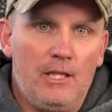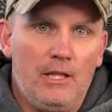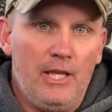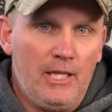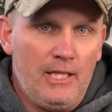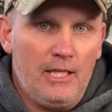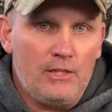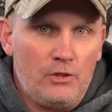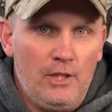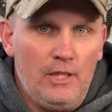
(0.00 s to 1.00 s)
they get a
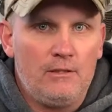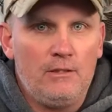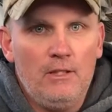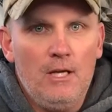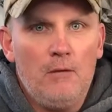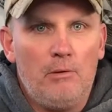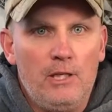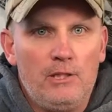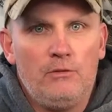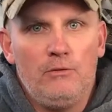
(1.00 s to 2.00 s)
treat, pretty
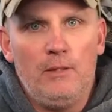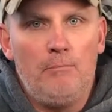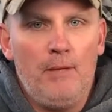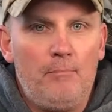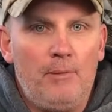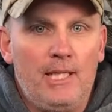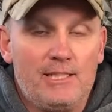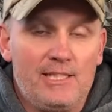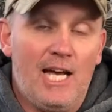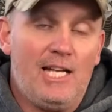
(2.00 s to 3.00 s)
soon the beeping
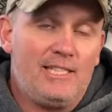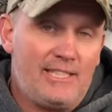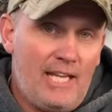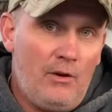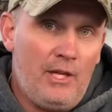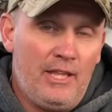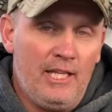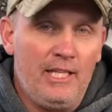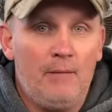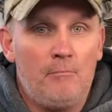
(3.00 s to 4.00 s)
is not a scary
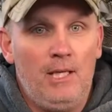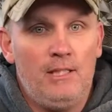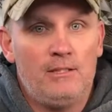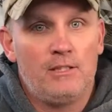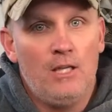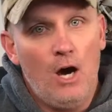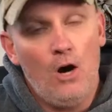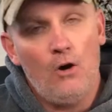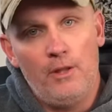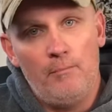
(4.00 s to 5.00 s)
thing. It means,
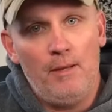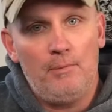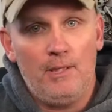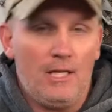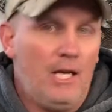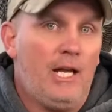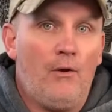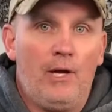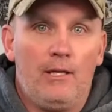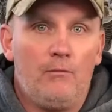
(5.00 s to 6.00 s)
oh, the beeping, and
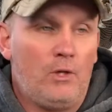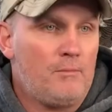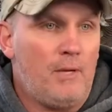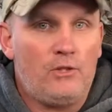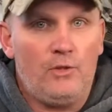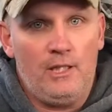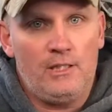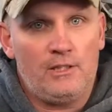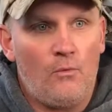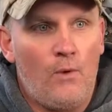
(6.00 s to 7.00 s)
now where's my treat? They
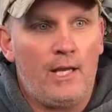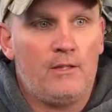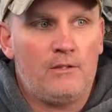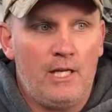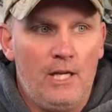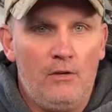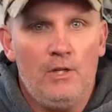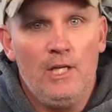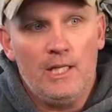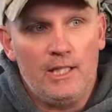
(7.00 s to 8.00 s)
start wagging their tail,
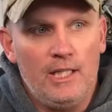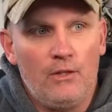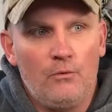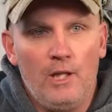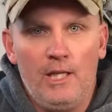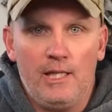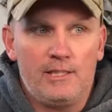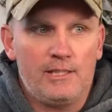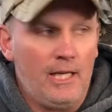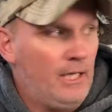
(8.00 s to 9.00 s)
getting really
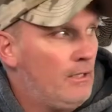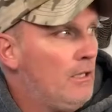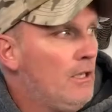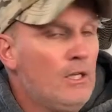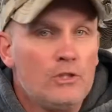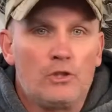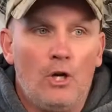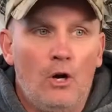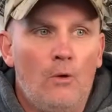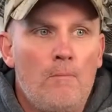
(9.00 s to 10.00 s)
excited.
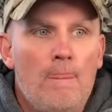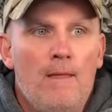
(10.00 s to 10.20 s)
So,